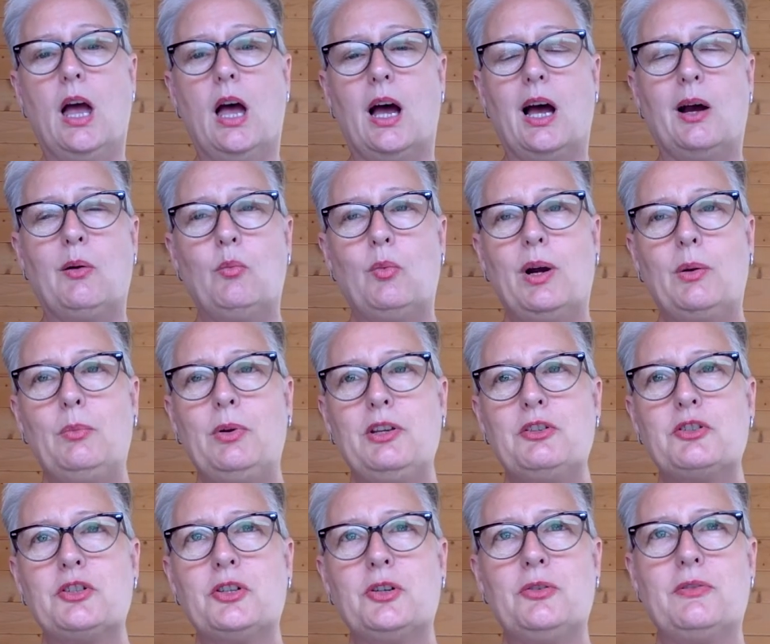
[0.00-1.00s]
And when we
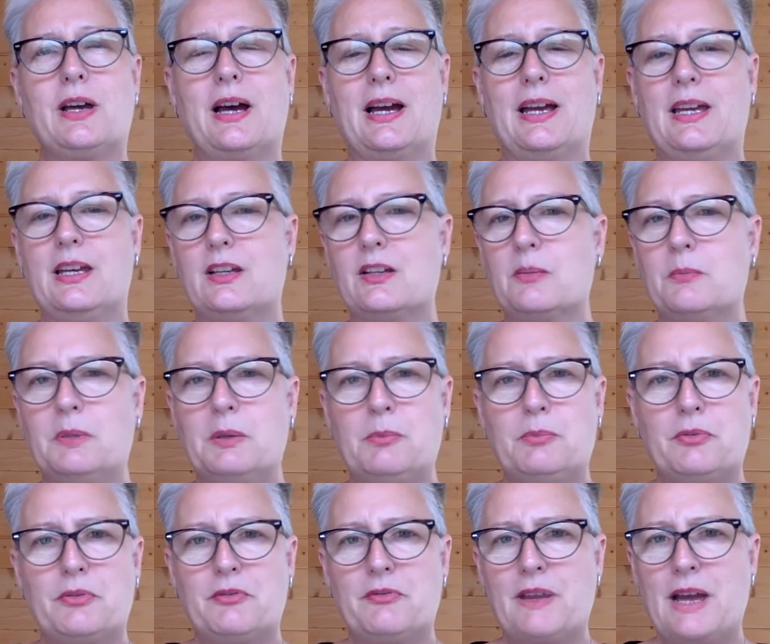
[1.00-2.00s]
do that, it can be
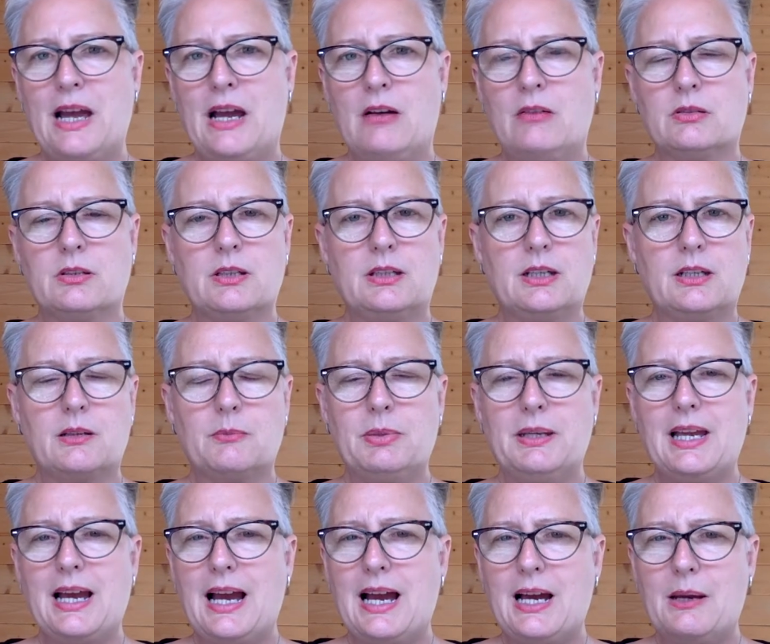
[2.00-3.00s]
profound and it can
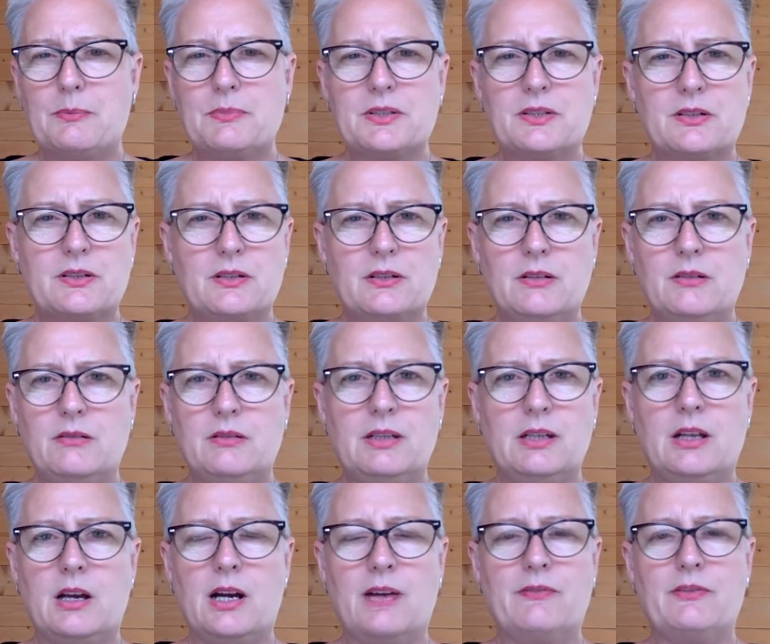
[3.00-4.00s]
be absolutely
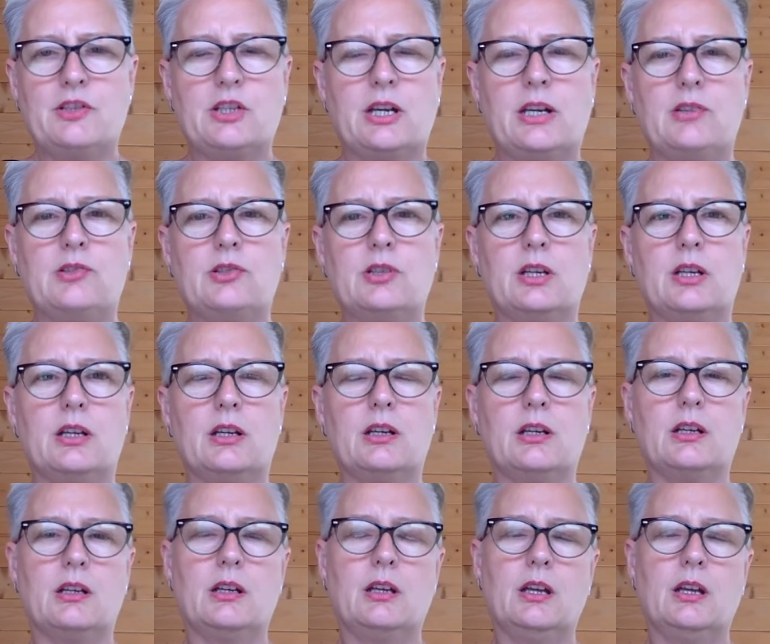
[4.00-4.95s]
life-changing.